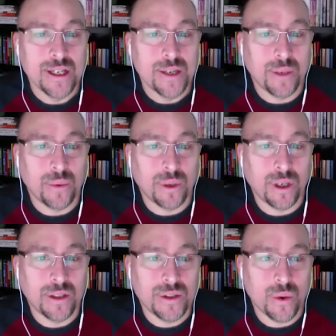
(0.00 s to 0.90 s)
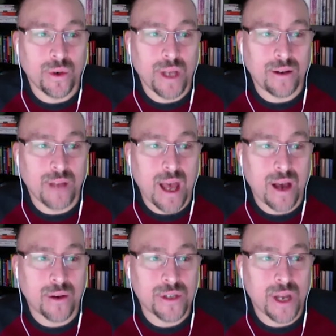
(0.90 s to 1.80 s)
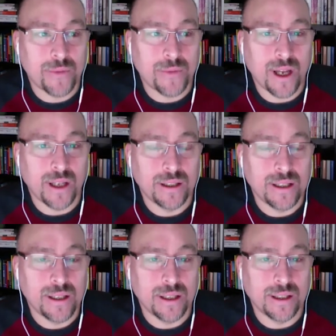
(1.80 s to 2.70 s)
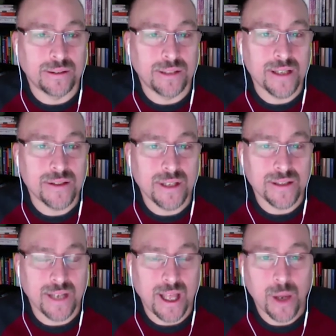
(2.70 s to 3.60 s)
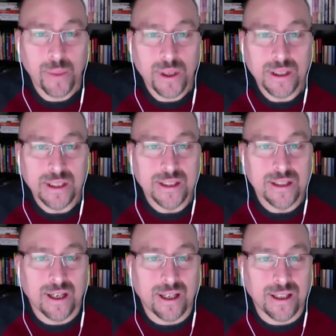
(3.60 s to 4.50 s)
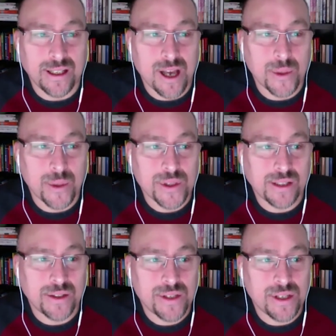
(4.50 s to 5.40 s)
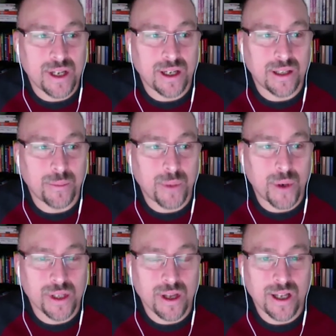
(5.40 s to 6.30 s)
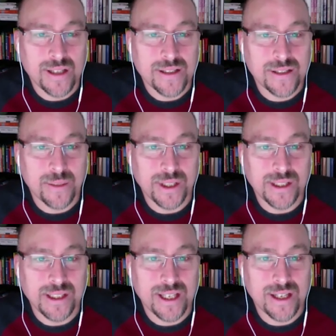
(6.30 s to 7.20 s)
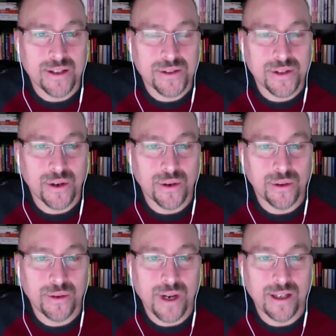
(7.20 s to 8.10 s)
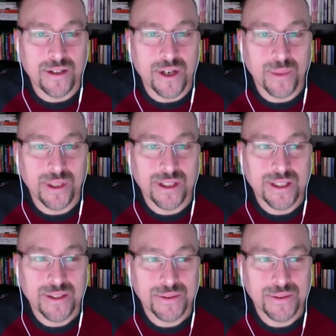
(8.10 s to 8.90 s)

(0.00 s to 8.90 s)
But we're going to sort out how Shopify does and doesn't help e-commerce sellers, the pros and cons, some of the details. So you ready to jump into this?